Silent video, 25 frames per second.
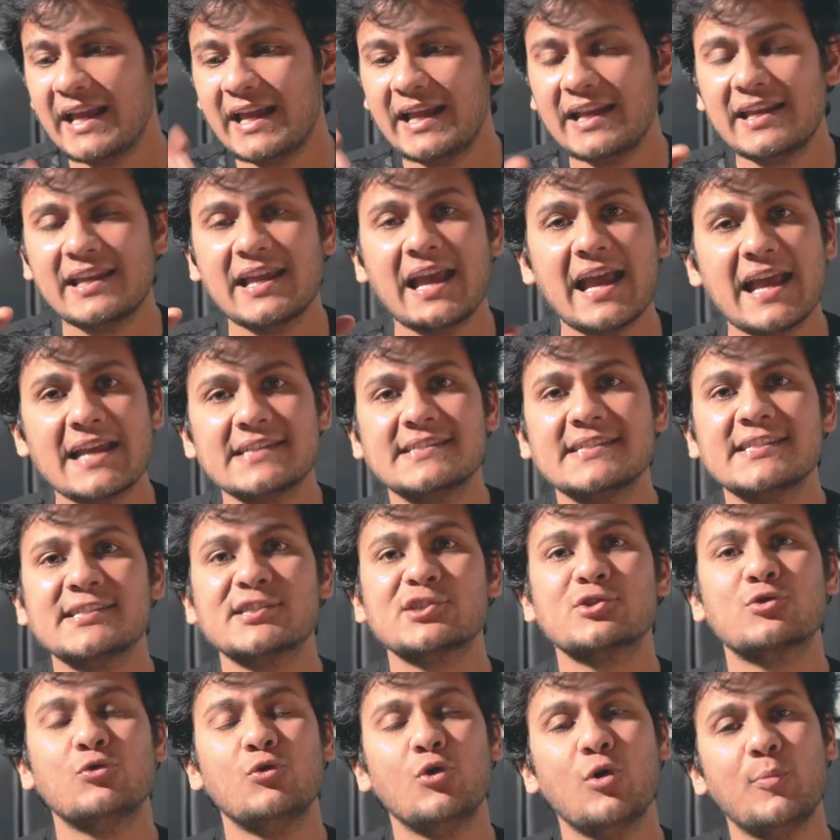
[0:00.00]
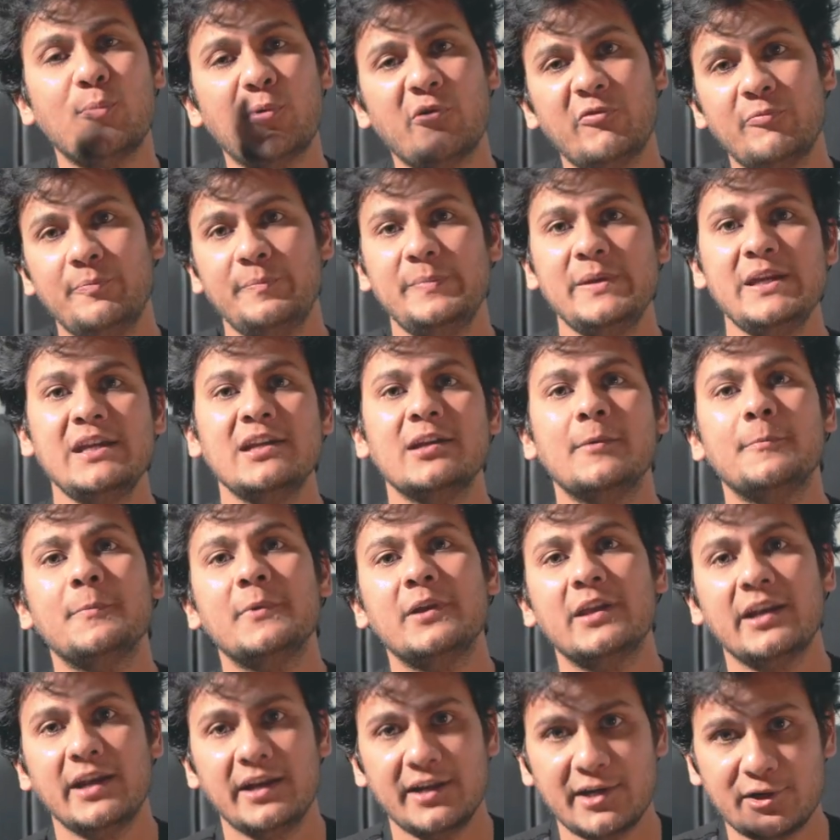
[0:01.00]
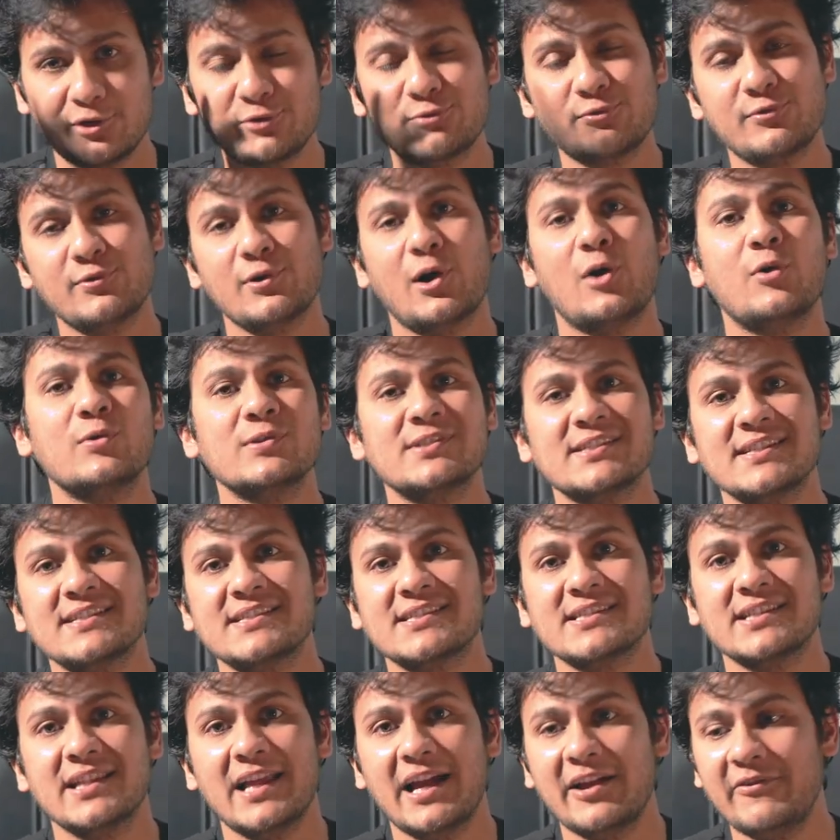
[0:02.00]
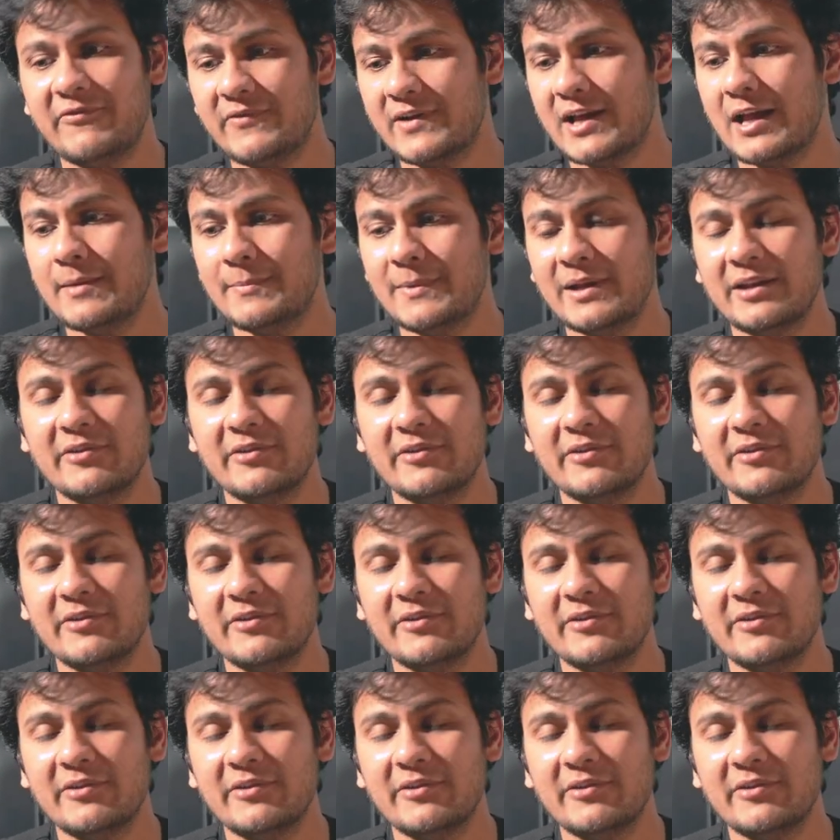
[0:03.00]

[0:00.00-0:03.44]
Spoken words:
it has a scope of being upgraded throughout its lifetime,